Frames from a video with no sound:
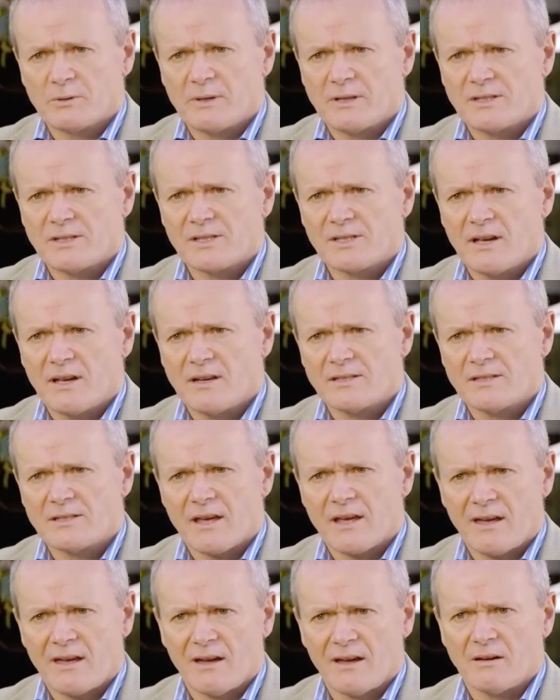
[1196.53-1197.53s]
to understand is
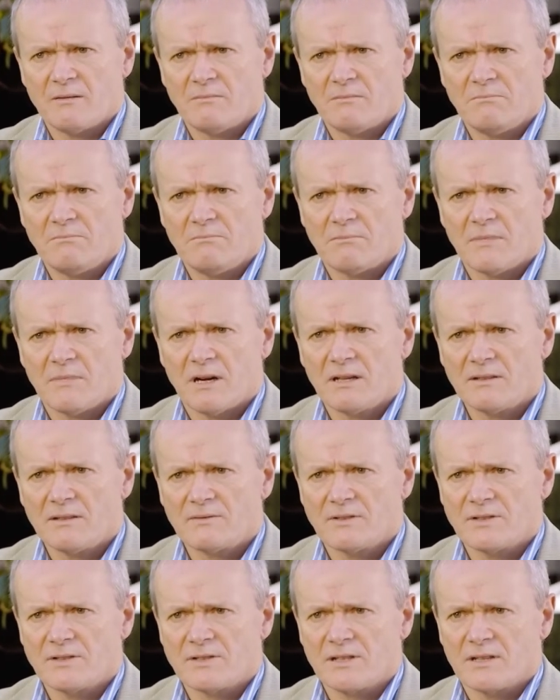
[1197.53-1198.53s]
how
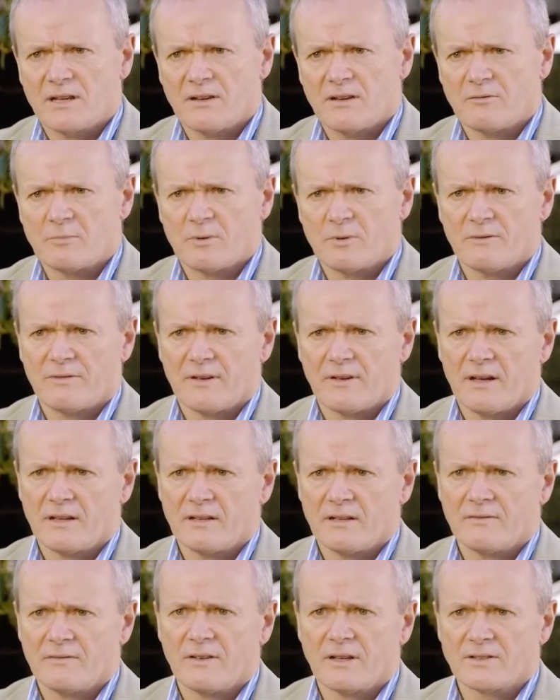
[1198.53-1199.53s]
mindfulness can have
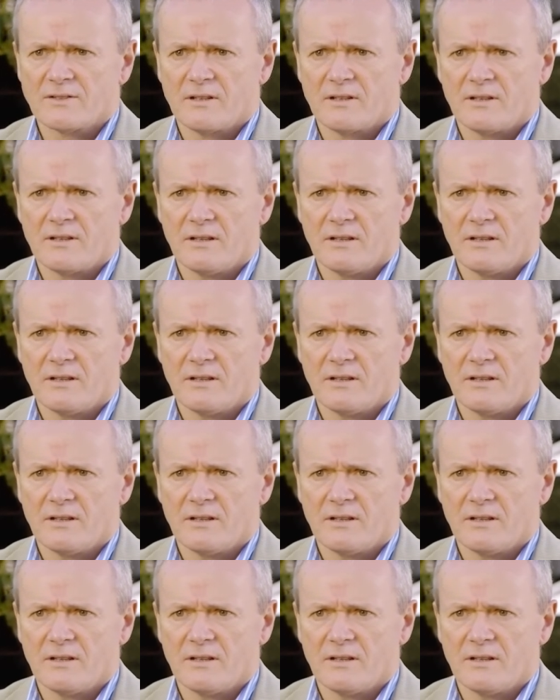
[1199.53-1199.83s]
profound effects on